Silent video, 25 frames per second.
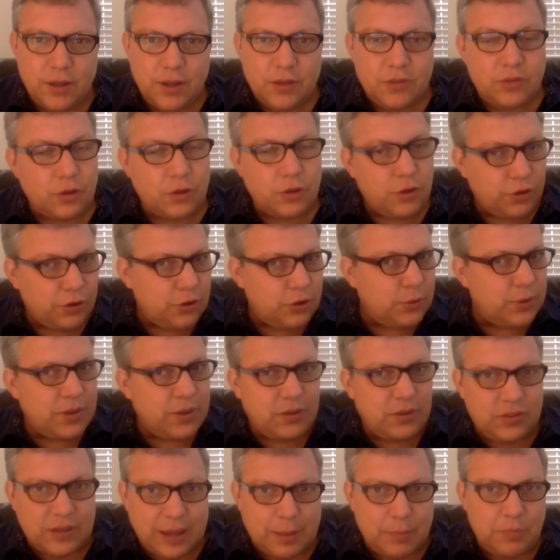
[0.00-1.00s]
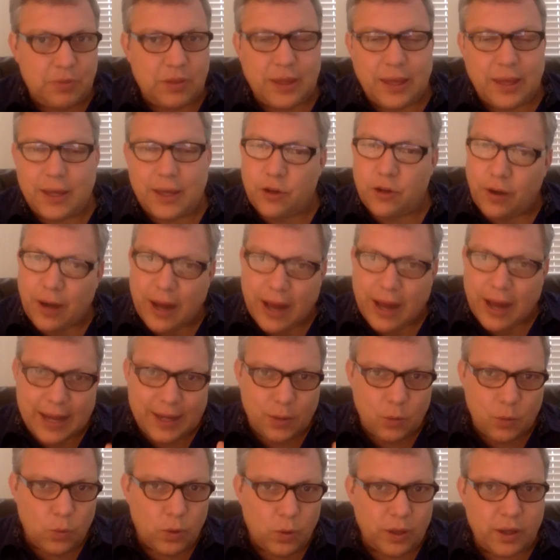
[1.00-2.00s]
So you're doing the same thing. You're
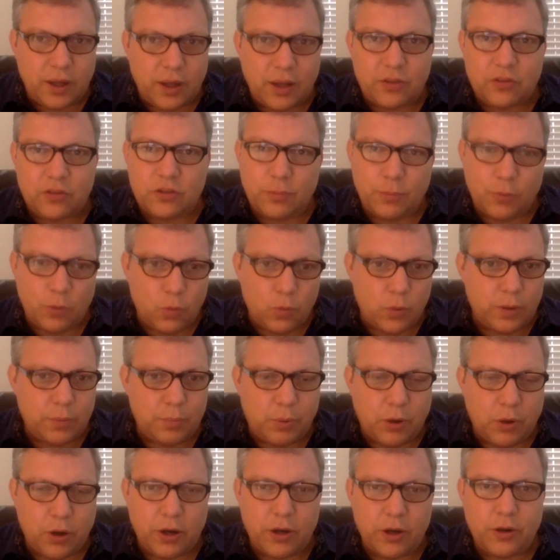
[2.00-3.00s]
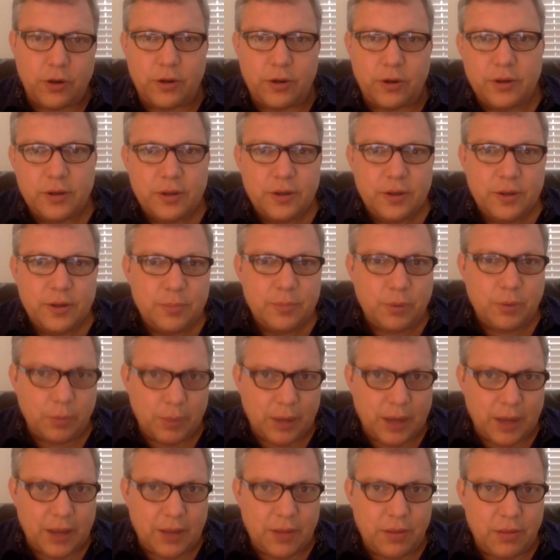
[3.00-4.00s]
adding one customer, one partner per
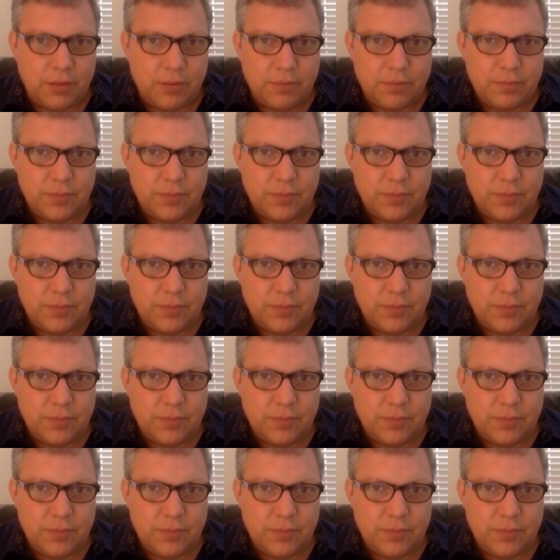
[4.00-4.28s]
month.